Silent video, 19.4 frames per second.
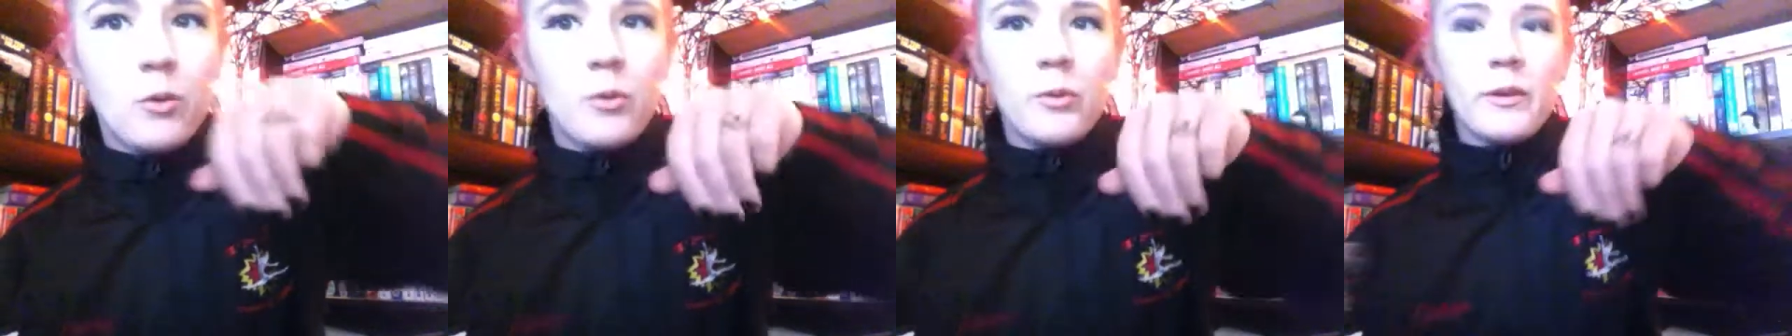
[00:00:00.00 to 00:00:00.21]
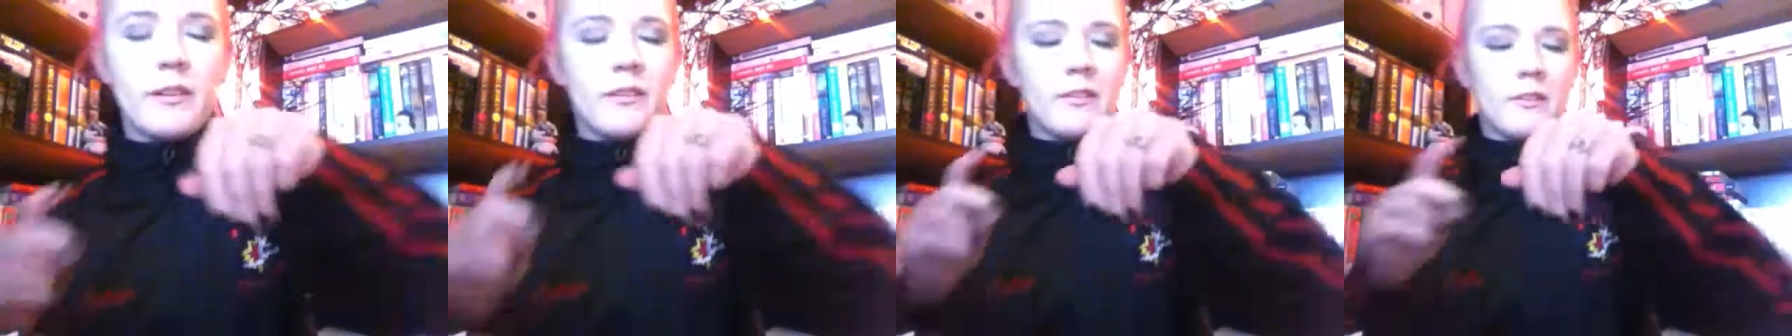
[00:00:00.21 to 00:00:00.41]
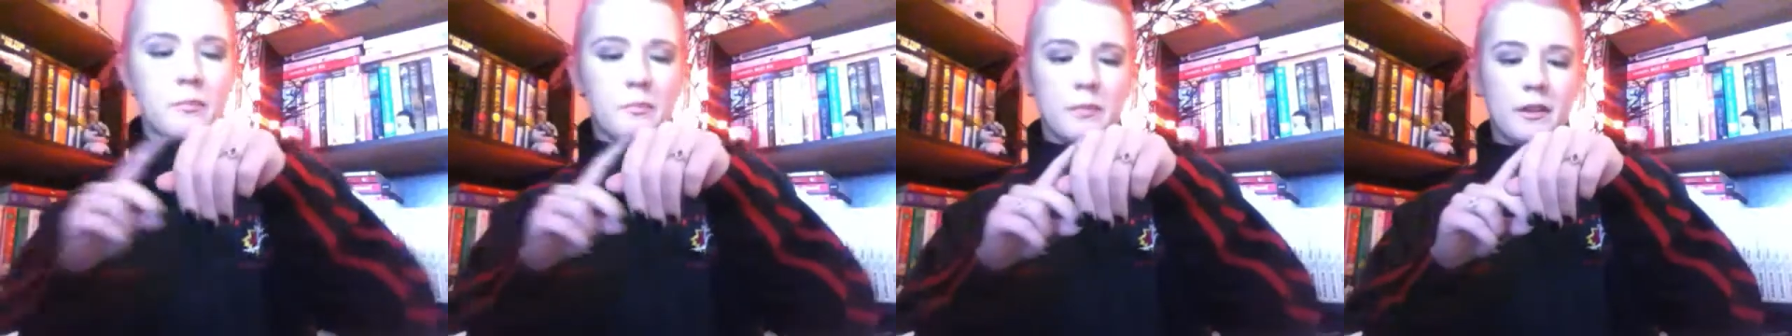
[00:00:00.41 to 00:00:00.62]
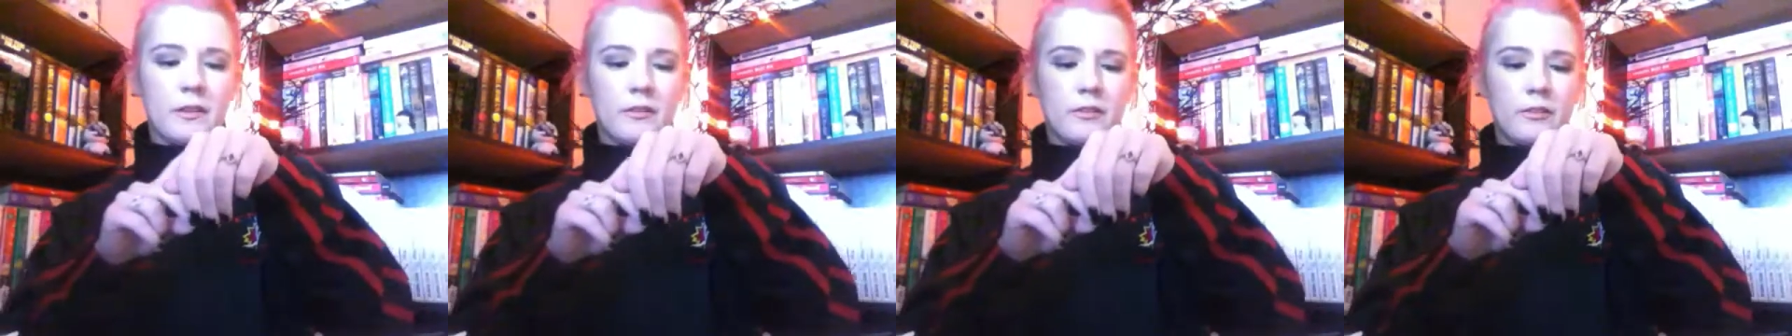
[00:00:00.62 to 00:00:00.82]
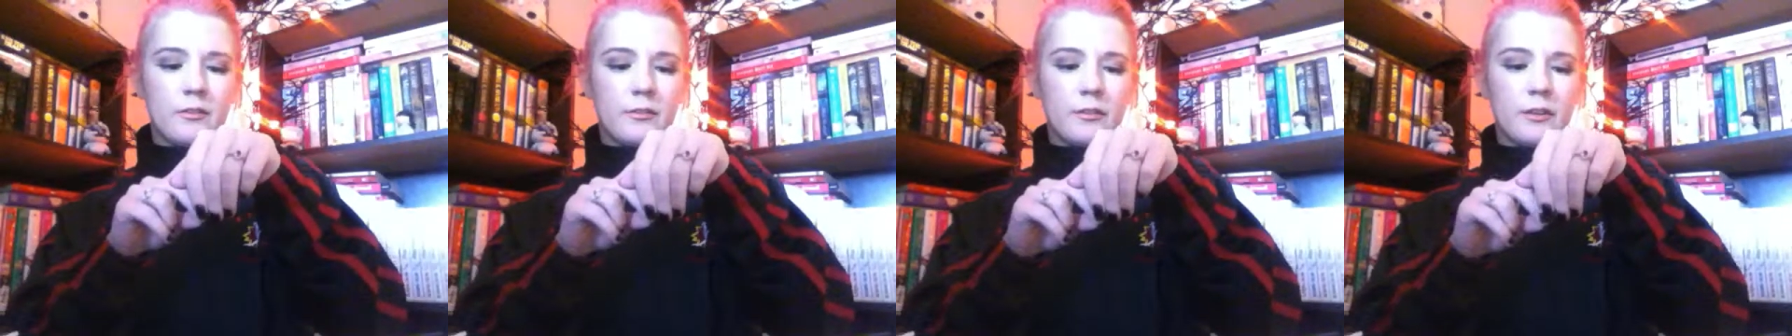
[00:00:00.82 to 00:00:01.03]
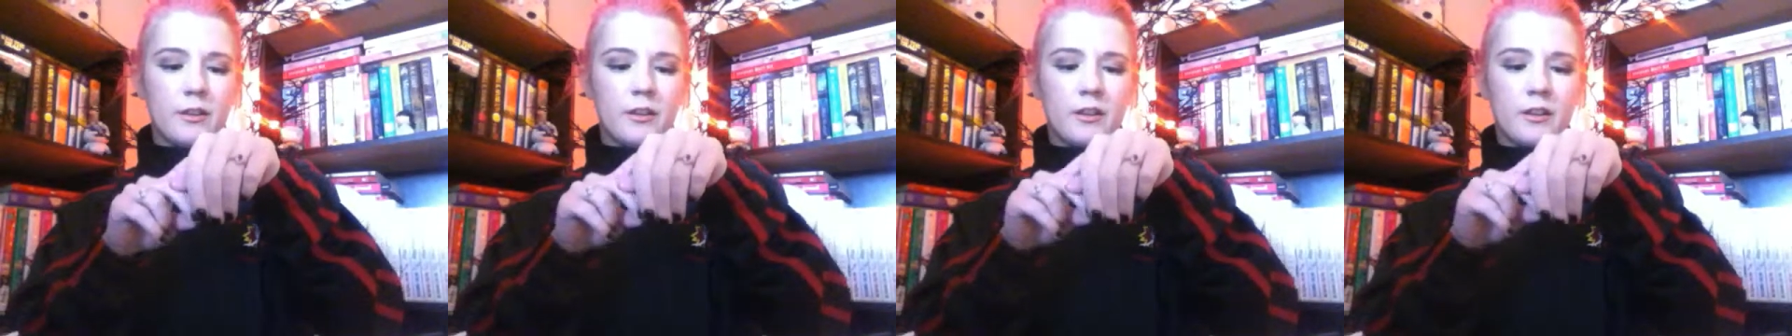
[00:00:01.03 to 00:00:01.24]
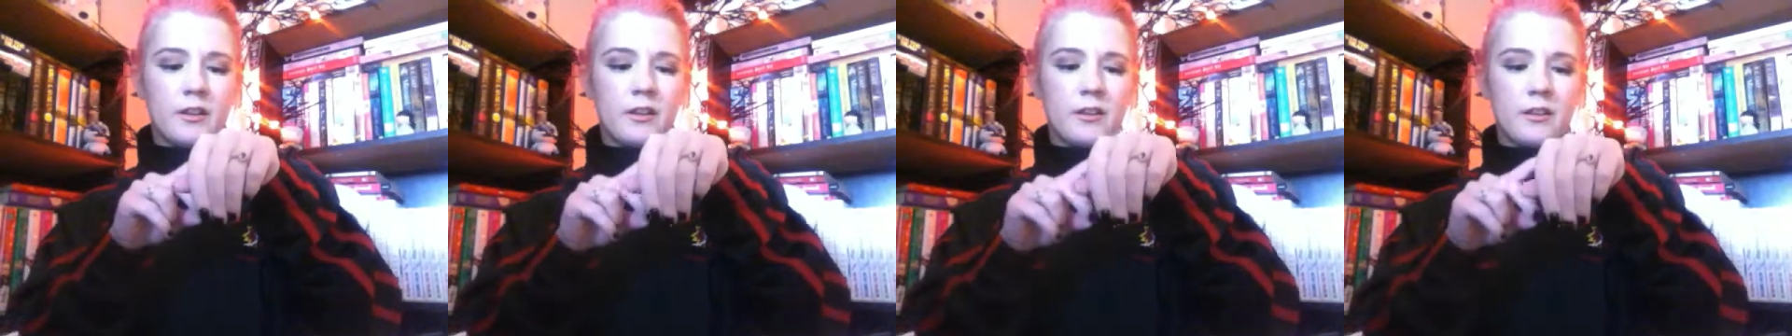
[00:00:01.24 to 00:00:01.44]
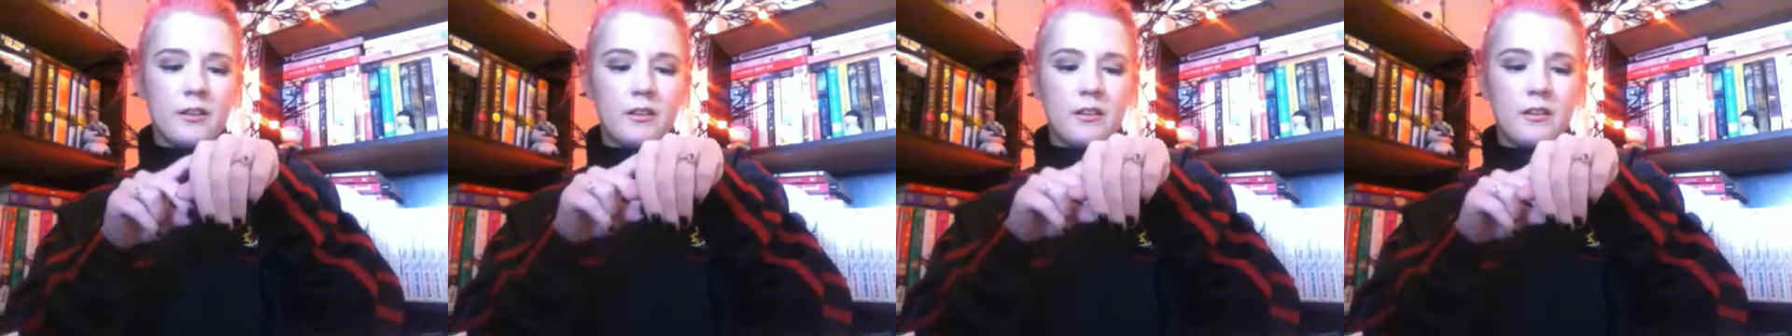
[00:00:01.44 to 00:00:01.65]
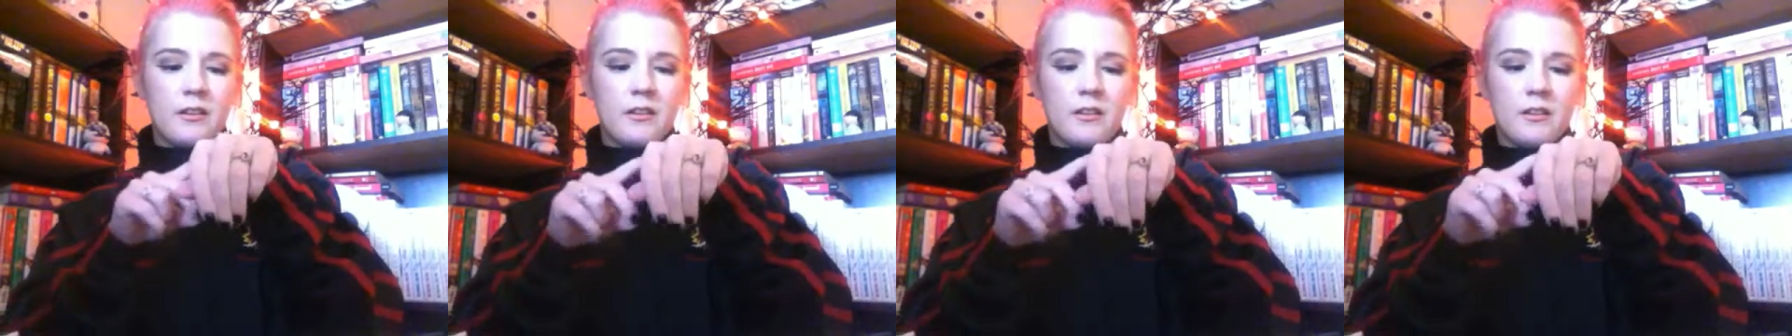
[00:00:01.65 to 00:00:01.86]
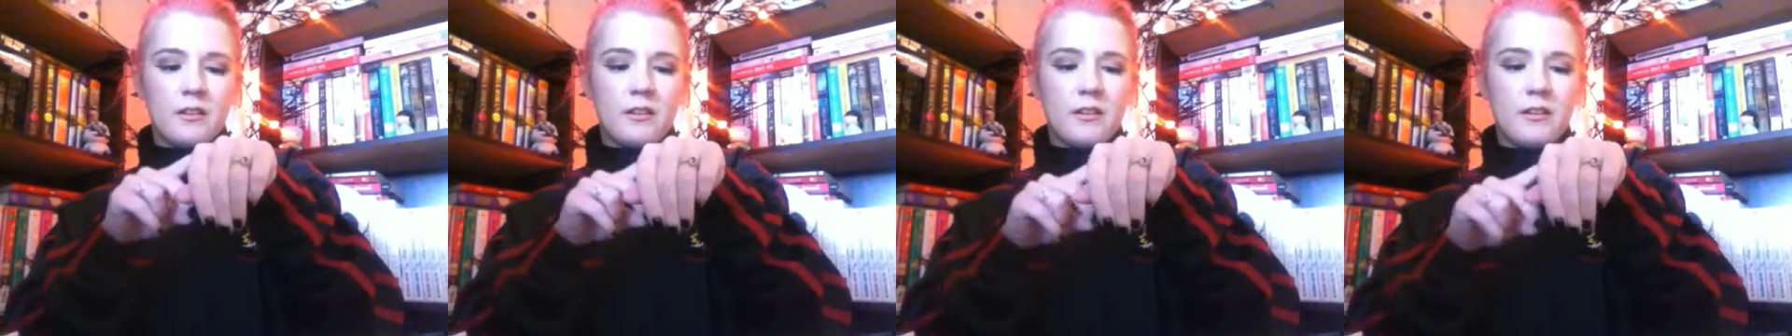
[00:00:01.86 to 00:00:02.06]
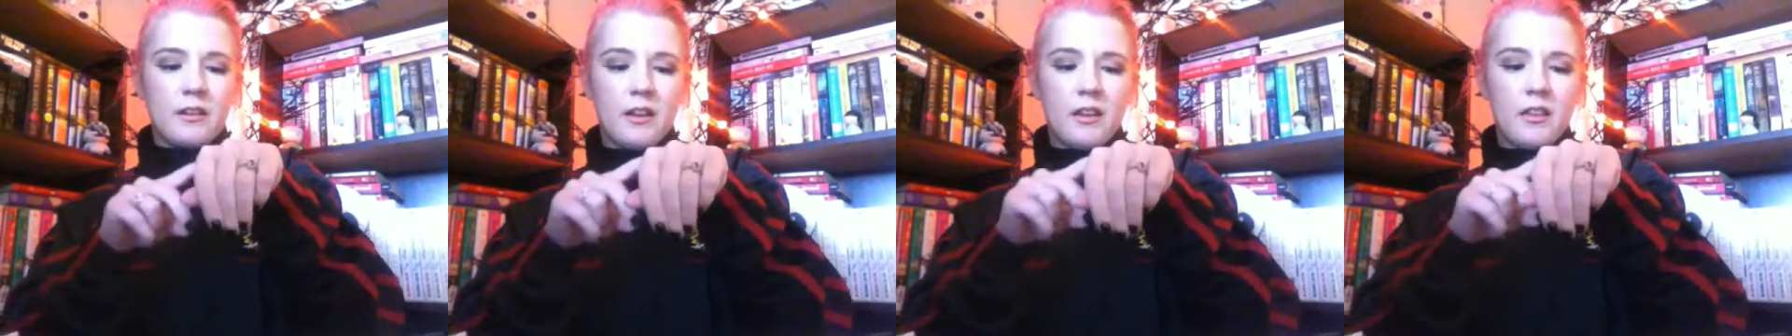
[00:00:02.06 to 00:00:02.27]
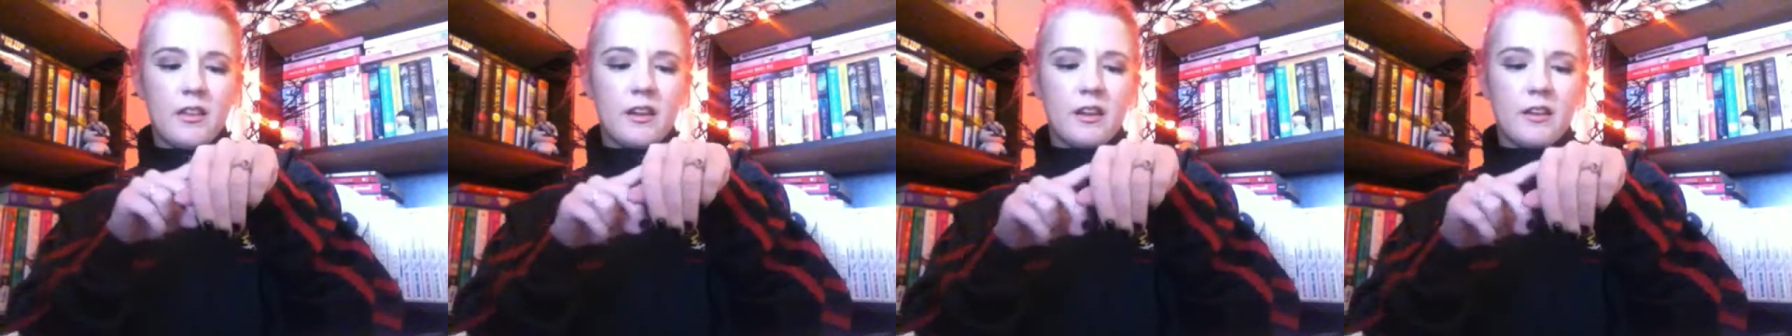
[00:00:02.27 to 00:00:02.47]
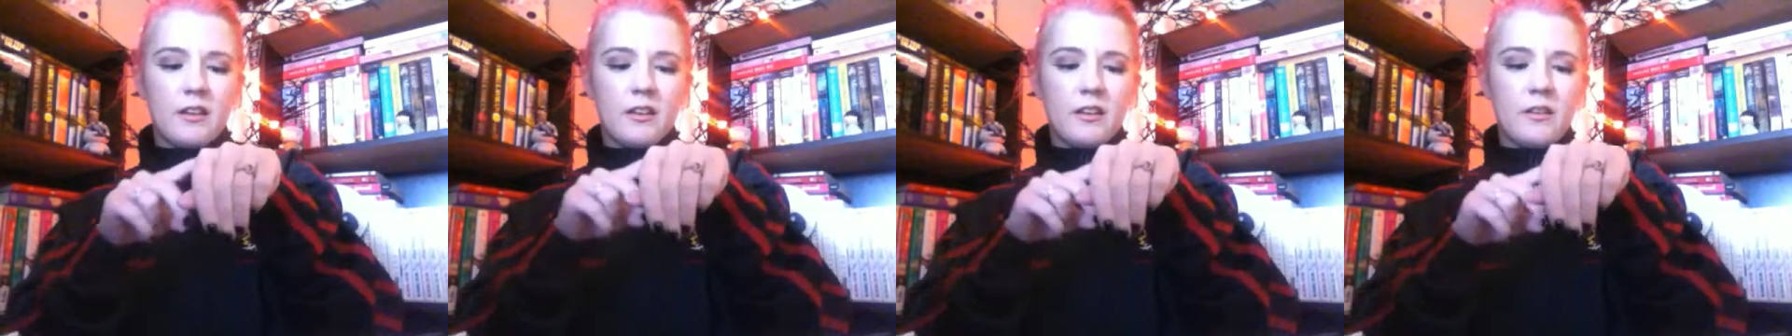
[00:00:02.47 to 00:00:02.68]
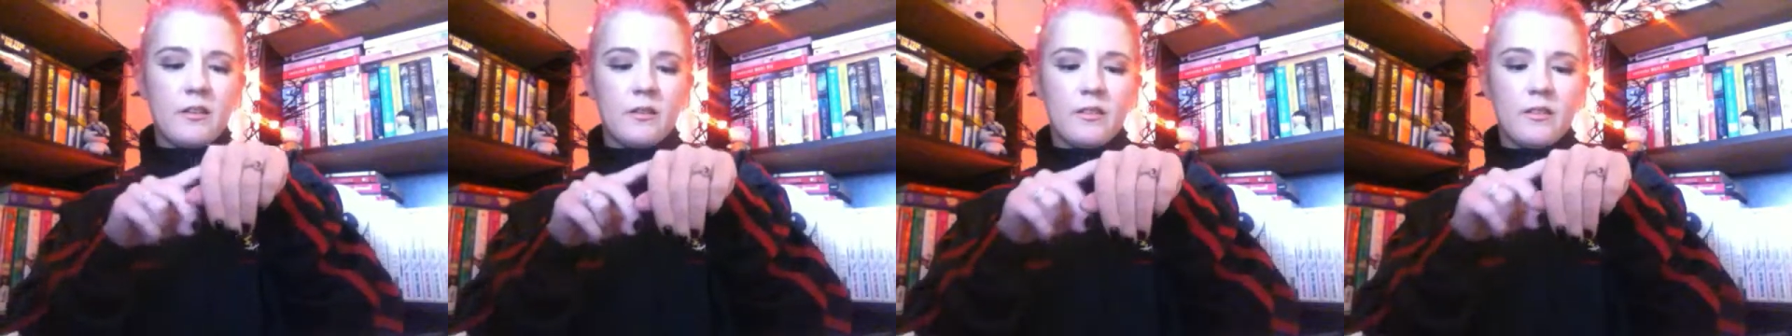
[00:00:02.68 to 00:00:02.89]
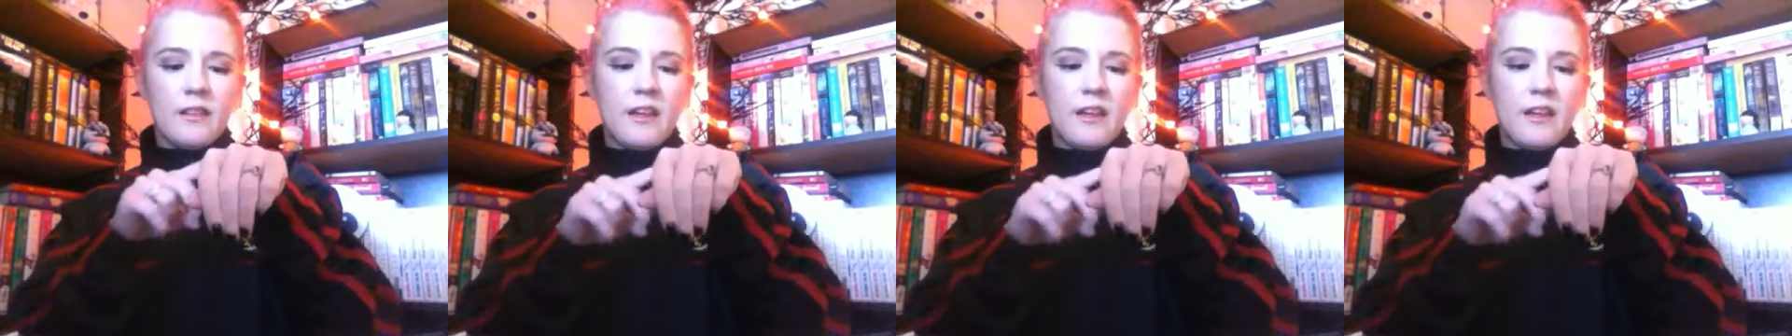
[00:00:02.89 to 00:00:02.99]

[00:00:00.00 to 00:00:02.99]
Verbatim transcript: Oh, it smells so good. I think I'll use